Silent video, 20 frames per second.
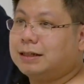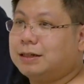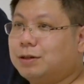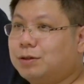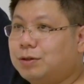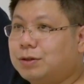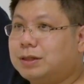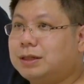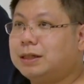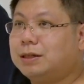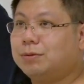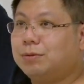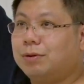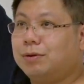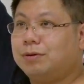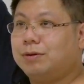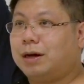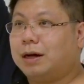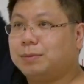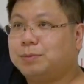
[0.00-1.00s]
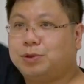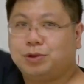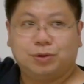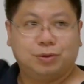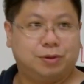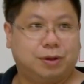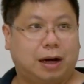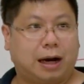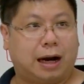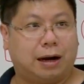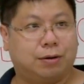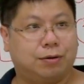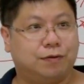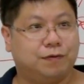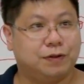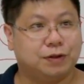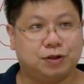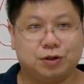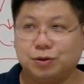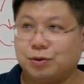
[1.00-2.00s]
equal to 0 up to r
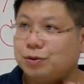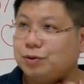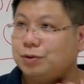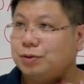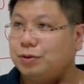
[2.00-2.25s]
over 2